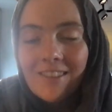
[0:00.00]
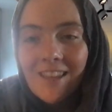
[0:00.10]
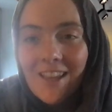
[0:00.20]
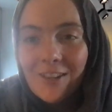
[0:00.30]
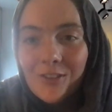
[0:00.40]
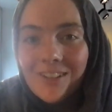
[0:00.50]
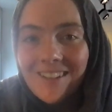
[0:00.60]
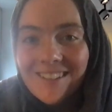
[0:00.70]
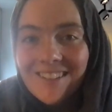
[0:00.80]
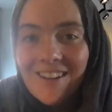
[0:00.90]
Including
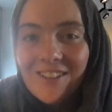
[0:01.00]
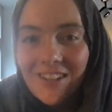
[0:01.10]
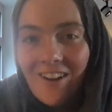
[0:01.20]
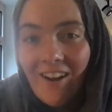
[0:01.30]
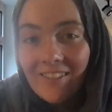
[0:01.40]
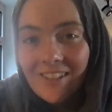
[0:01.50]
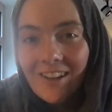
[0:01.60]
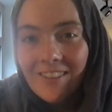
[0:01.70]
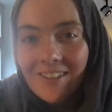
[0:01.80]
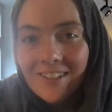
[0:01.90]
a section on the
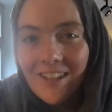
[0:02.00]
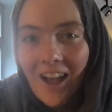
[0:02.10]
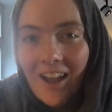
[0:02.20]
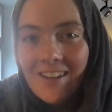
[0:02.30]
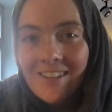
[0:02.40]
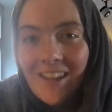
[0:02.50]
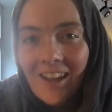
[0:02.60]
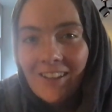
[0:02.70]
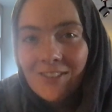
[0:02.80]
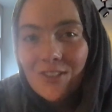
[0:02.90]
other side
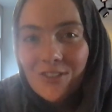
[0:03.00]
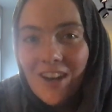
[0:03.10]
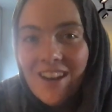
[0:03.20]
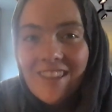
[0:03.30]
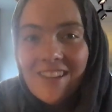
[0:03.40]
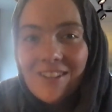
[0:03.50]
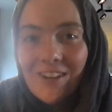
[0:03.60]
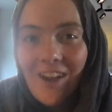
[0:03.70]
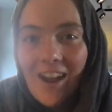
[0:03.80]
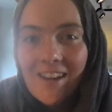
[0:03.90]
can strengthen your
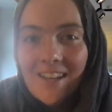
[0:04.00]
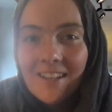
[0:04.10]
writing.